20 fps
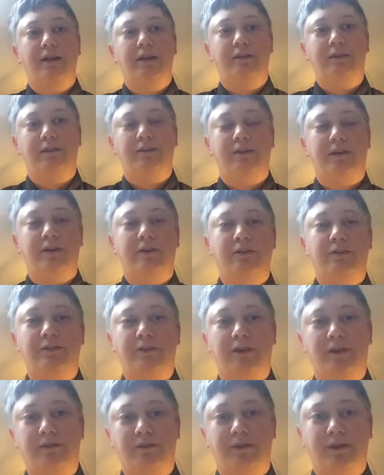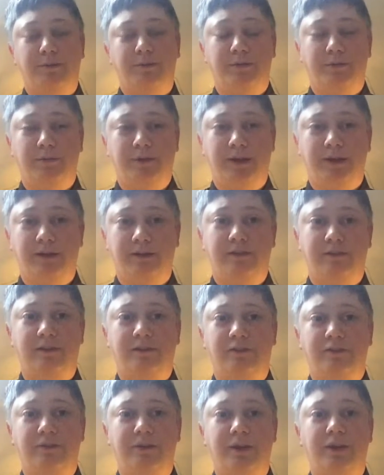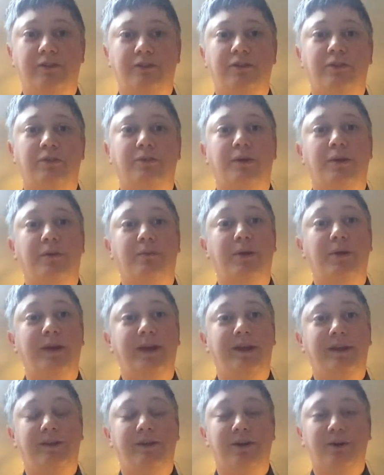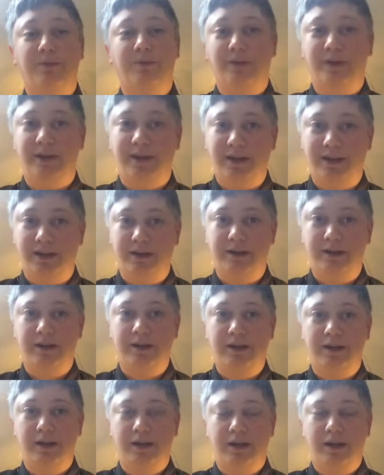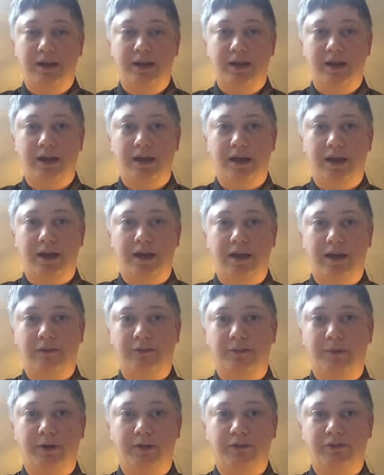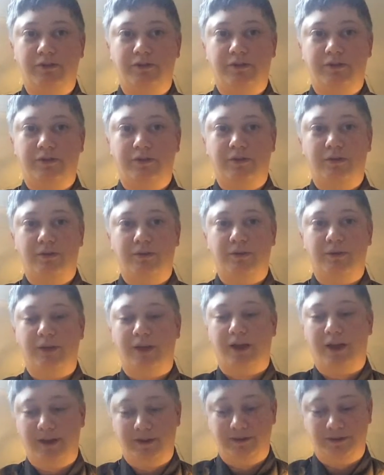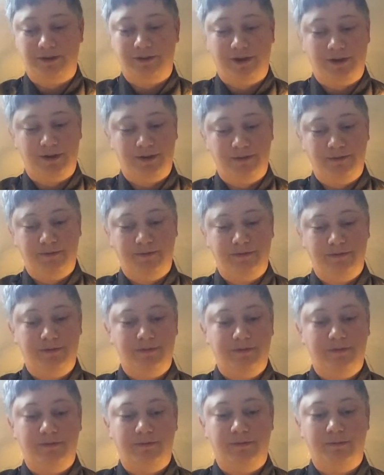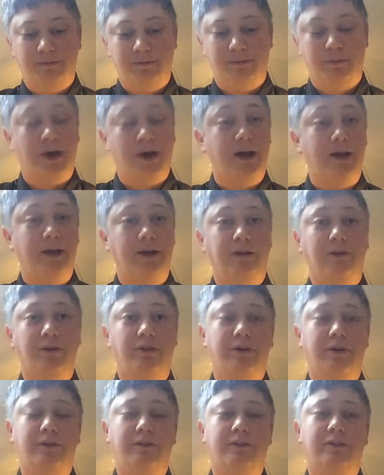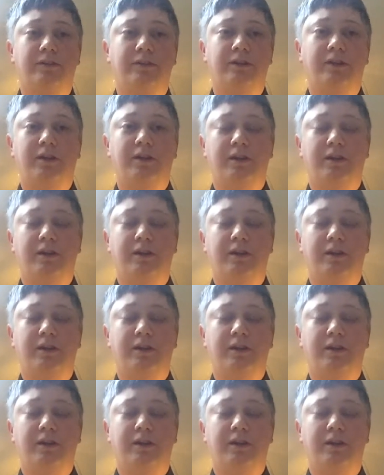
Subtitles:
to set ourselves up to be in a situation where we don't need as much reliance on buying goods.